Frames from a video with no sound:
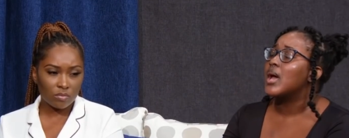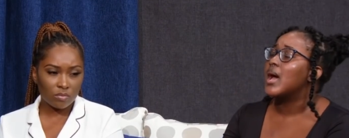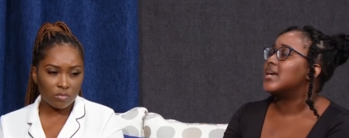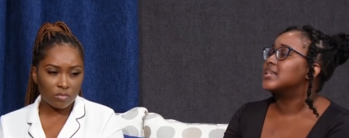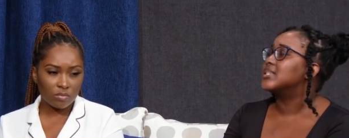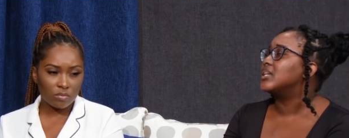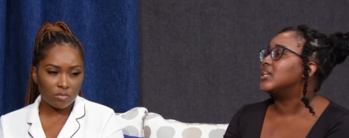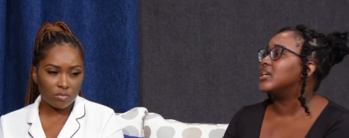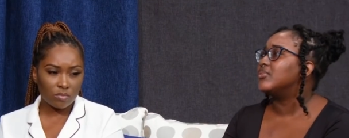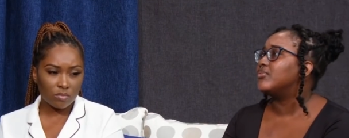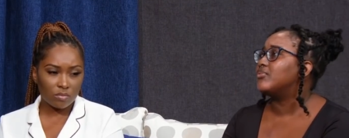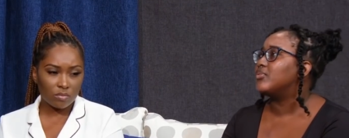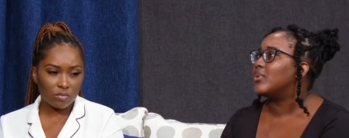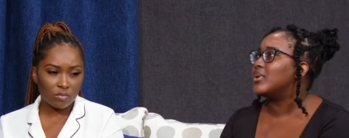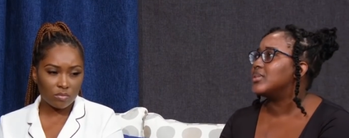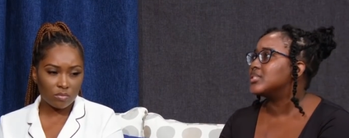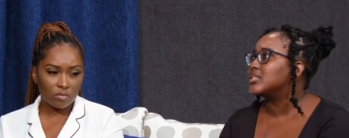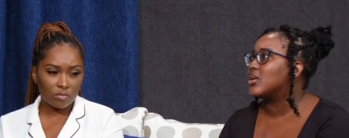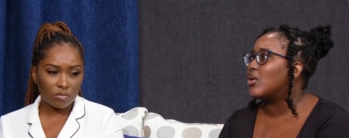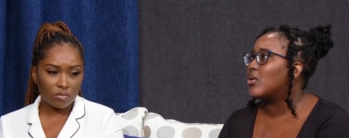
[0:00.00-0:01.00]
Speaker 1: as an
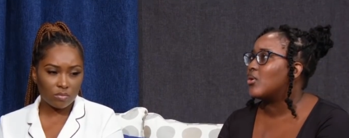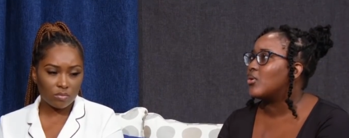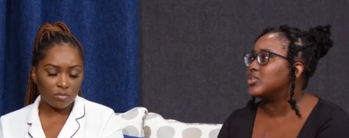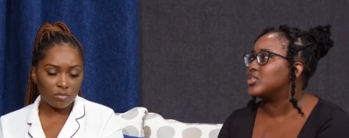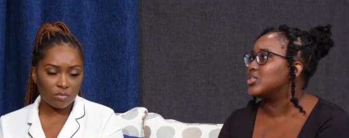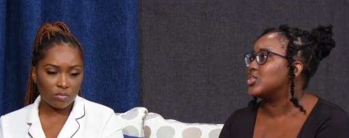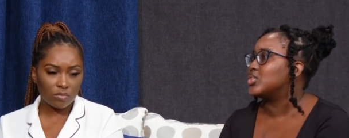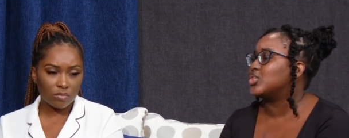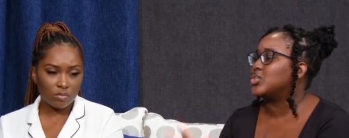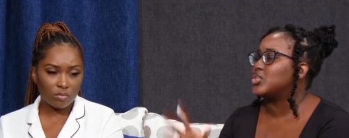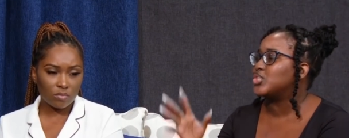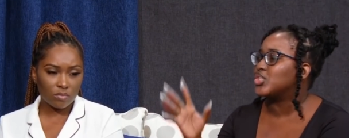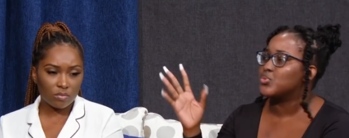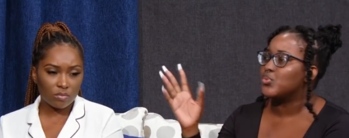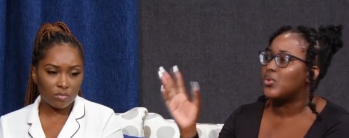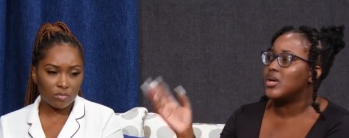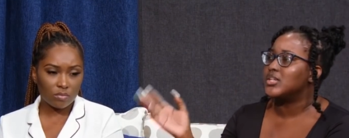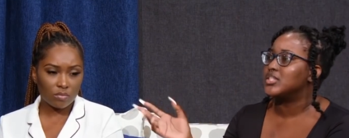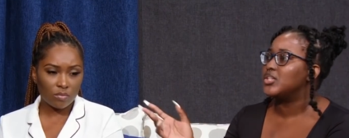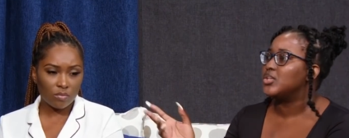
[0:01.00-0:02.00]
influencer, oh, you just
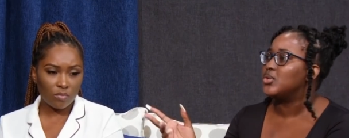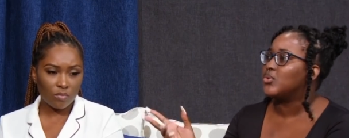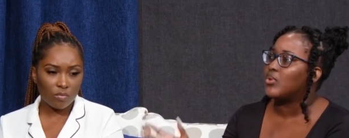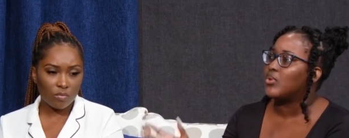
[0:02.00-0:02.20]
wanted the